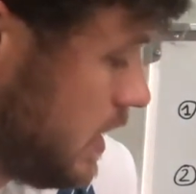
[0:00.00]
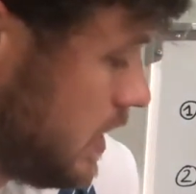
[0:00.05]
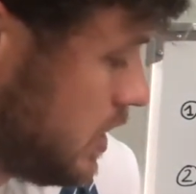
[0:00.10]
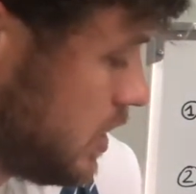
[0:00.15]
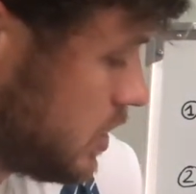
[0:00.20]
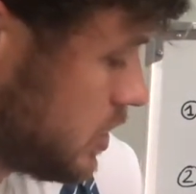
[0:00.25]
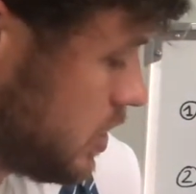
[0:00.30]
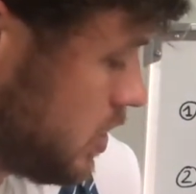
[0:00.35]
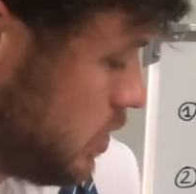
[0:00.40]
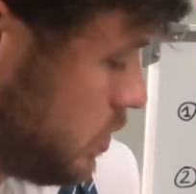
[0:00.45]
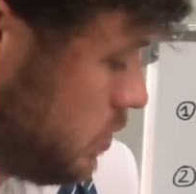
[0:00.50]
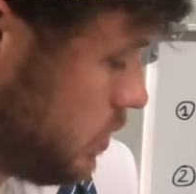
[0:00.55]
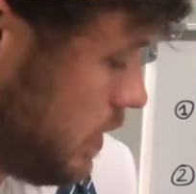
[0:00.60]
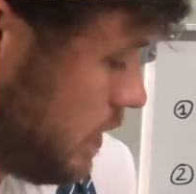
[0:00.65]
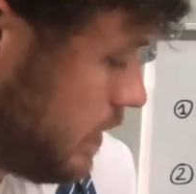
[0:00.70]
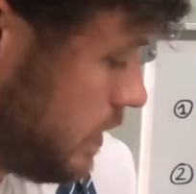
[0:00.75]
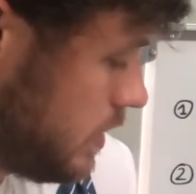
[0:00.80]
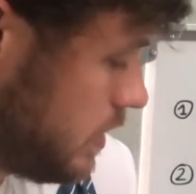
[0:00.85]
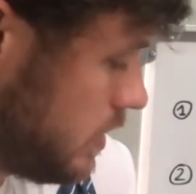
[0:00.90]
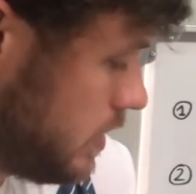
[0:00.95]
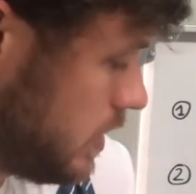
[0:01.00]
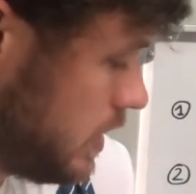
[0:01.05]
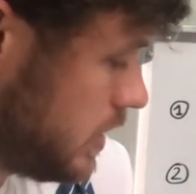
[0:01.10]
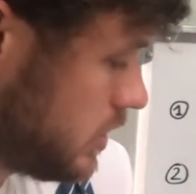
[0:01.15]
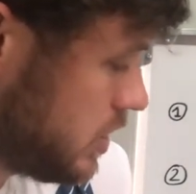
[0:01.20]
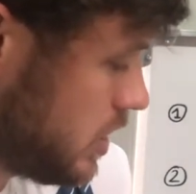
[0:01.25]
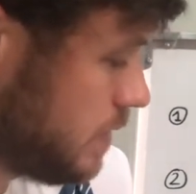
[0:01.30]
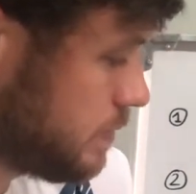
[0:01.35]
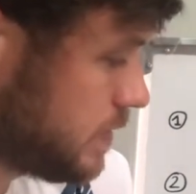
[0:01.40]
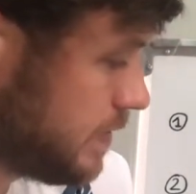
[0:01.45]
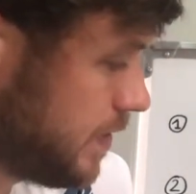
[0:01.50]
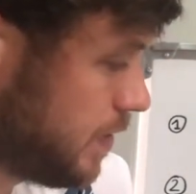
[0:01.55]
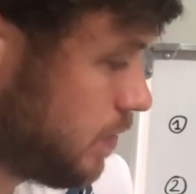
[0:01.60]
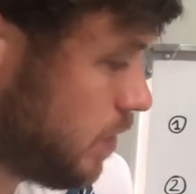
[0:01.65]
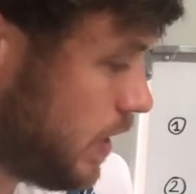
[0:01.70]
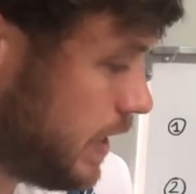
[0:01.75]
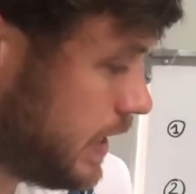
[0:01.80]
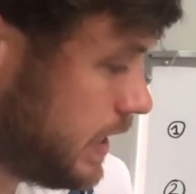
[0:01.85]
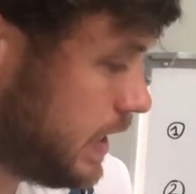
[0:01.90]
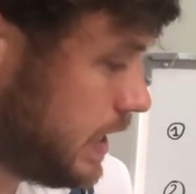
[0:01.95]
So in terms of your
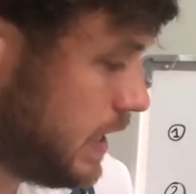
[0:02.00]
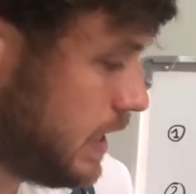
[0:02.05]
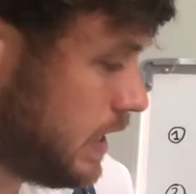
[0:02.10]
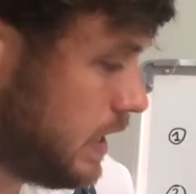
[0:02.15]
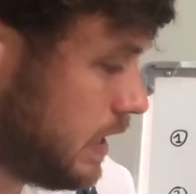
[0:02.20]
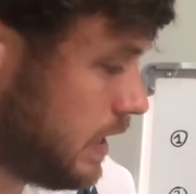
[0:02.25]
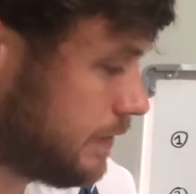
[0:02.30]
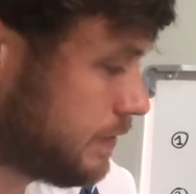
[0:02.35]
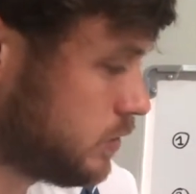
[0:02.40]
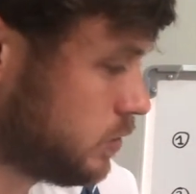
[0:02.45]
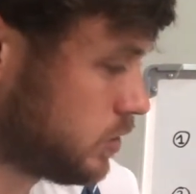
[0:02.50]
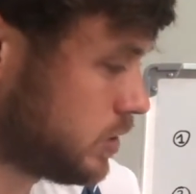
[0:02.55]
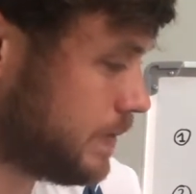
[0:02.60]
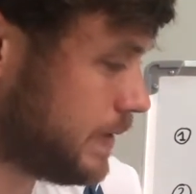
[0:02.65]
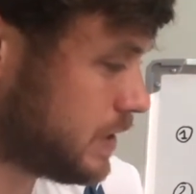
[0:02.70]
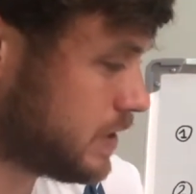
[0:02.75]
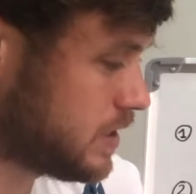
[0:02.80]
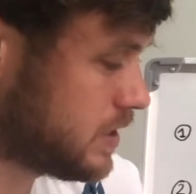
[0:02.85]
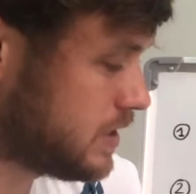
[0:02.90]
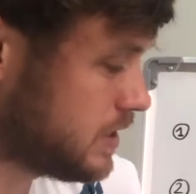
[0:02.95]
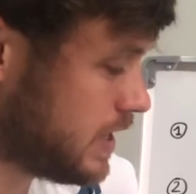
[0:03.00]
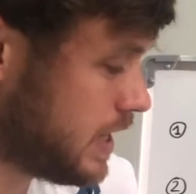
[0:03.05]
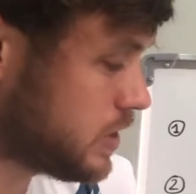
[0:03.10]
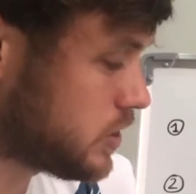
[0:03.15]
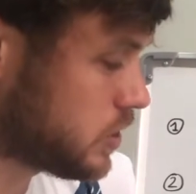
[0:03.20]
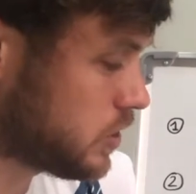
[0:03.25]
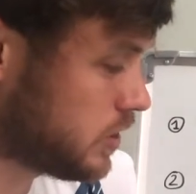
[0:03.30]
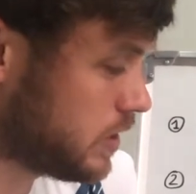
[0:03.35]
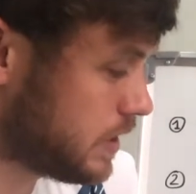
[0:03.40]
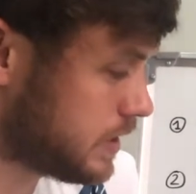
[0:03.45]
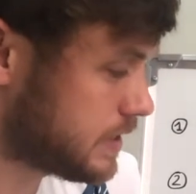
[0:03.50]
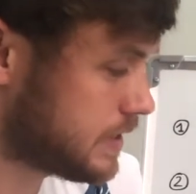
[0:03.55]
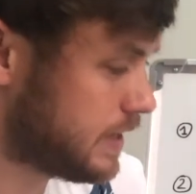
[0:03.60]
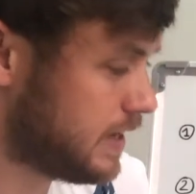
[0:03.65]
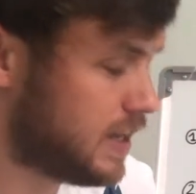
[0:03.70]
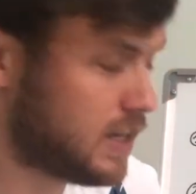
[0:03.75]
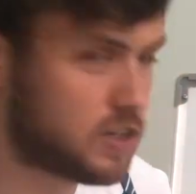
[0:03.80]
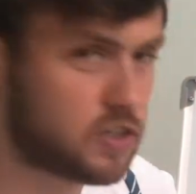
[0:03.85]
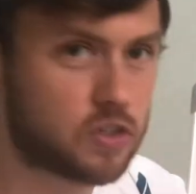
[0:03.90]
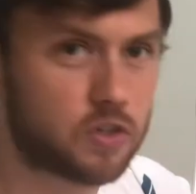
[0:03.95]
running, I've talked about session
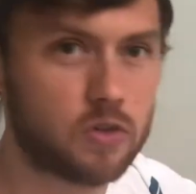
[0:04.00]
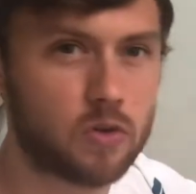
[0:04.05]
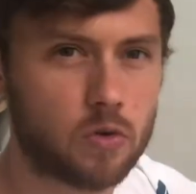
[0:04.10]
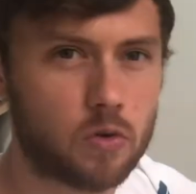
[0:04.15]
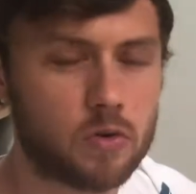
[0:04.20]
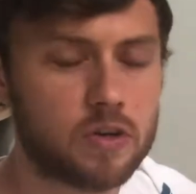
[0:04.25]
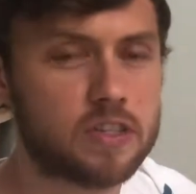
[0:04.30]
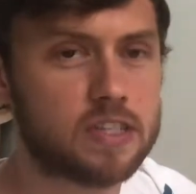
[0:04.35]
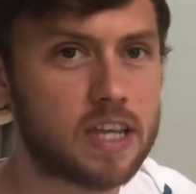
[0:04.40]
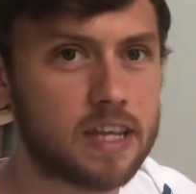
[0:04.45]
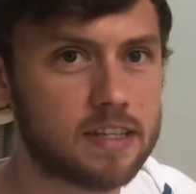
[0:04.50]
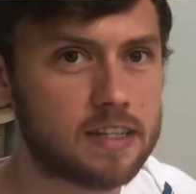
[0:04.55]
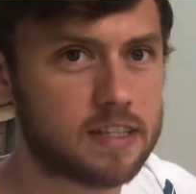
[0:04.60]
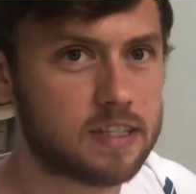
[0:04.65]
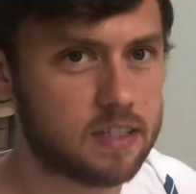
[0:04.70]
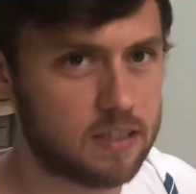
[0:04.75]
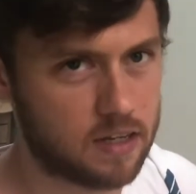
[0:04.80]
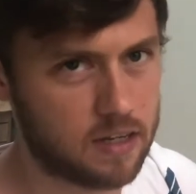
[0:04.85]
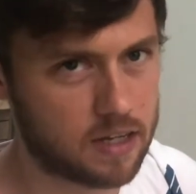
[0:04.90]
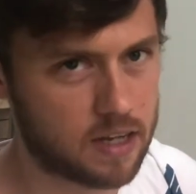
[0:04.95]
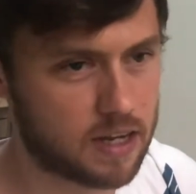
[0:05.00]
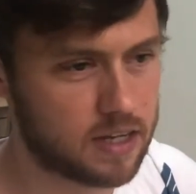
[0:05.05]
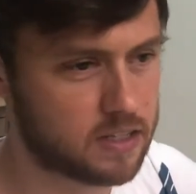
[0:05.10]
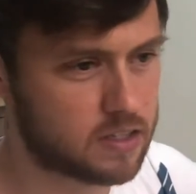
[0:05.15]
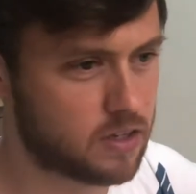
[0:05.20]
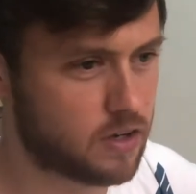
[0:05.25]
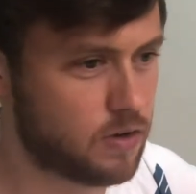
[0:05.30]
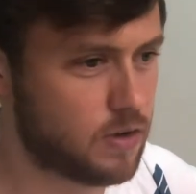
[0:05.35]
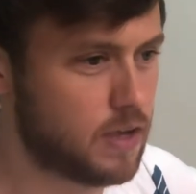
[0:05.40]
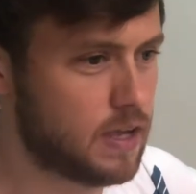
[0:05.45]
selection or intensity. Okay, so